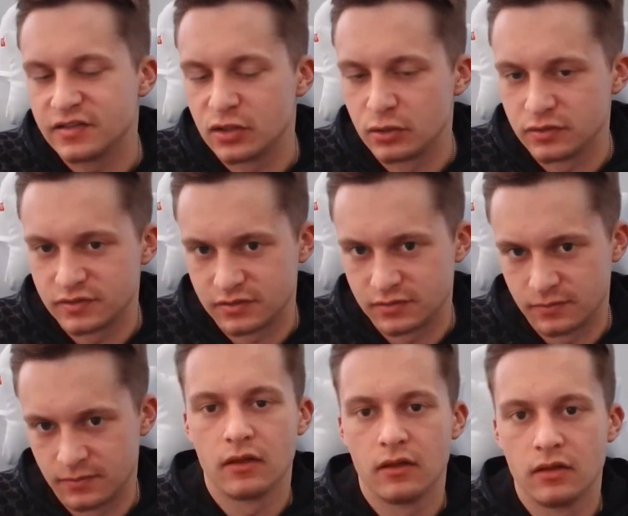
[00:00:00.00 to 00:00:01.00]
does.
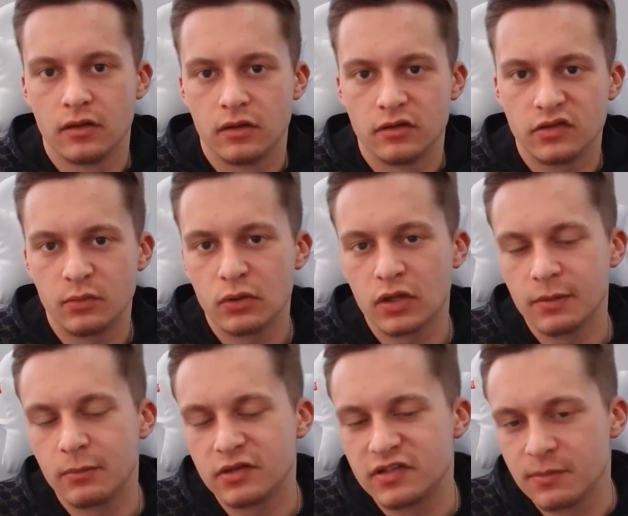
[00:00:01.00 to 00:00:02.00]
So we look at the
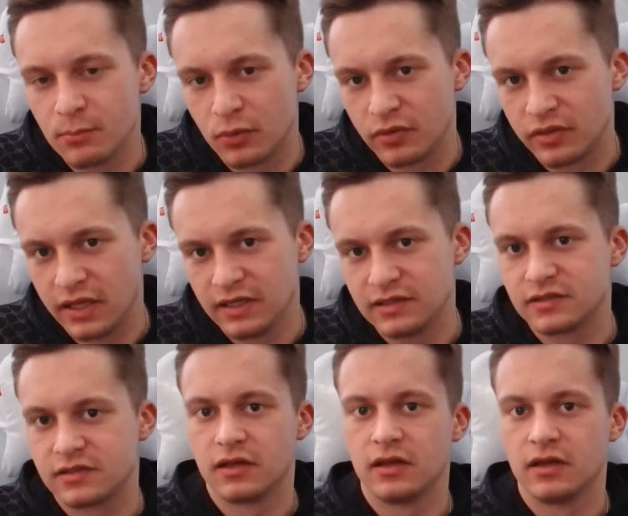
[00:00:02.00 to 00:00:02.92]
more simple things.